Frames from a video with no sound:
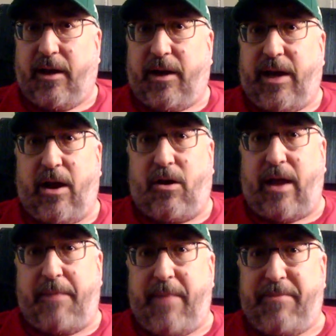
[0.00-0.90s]

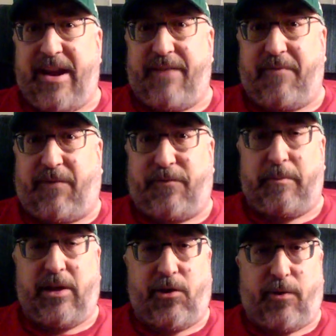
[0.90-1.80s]
and maybe
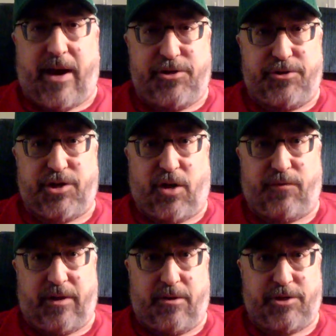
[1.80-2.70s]
familiarize yourself
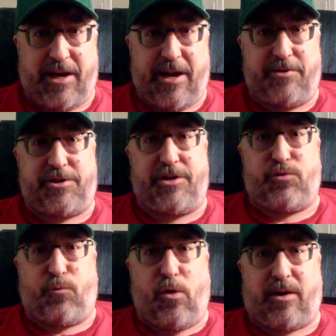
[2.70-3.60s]
with Hoshea Anderson's
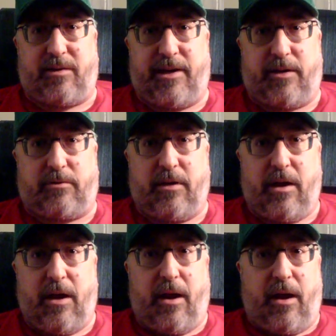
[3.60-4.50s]
work a little,
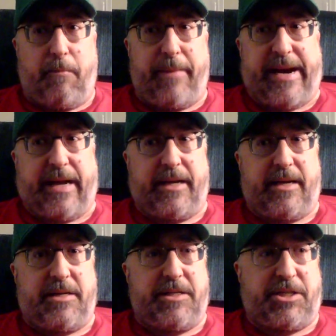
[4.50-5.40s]

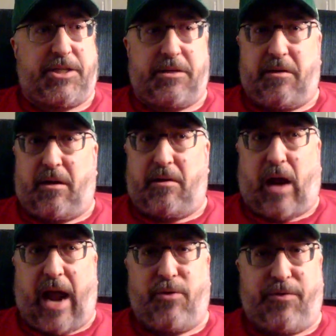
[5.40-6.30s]
because
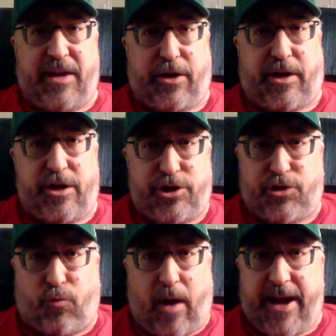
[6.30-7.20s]
I don't think you can
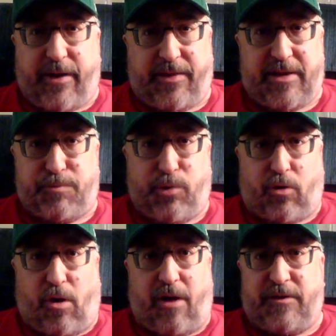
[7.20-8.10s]
just write this
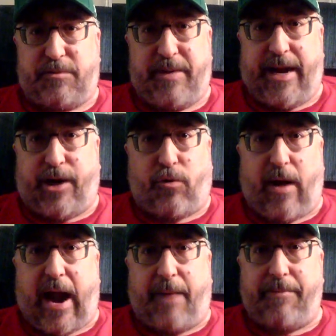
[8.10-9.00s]
book off as being
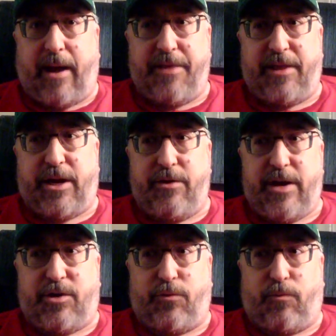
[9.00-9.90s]
crap. I think you
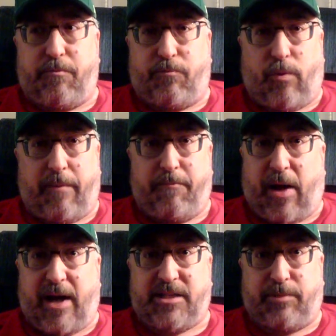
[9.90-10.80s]
need to
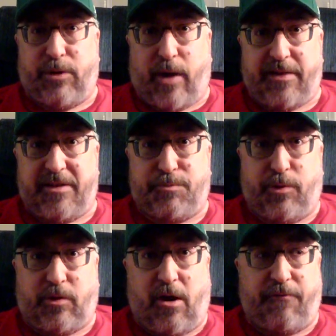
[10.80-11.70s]
possibly write this
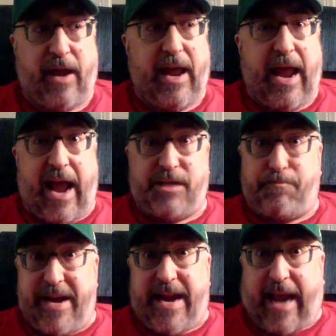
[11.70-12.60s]
book off as
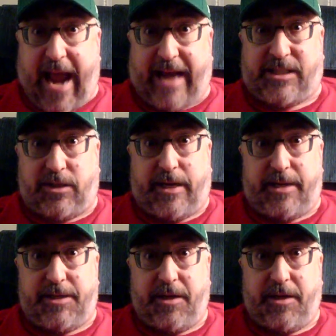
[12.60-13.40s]
being excellent